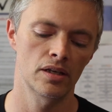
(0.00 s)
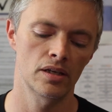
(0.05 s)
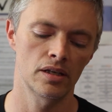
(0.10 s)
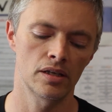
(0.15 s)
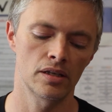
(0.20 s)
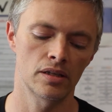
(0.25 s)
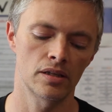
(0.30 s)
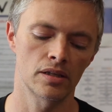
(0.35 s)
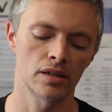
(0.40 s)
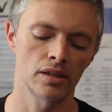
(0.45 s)

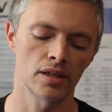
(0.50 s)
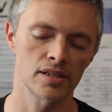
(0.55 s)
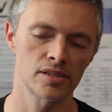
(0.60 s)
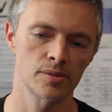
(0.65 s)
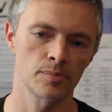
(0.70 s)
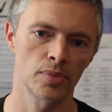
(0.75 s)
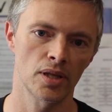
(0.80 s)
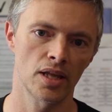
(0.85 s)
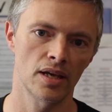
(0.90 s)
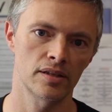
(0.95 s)
in the
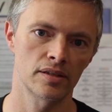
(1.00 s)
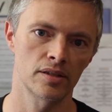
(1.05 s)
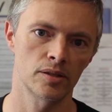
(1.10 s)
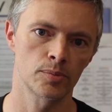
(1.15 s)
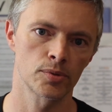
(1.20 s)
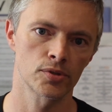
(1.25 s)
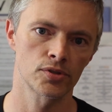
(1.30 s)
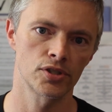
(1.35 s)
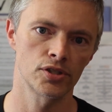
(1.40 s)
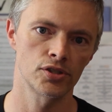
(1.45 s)
lesson plan, in the
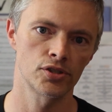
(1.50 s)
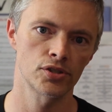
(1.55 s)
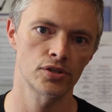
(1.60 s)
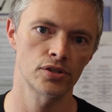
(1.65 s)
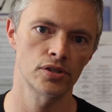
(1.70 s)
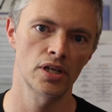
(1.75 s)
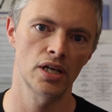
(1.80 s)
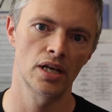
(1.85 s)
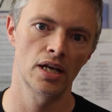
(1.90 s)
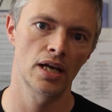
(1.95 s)
procedure,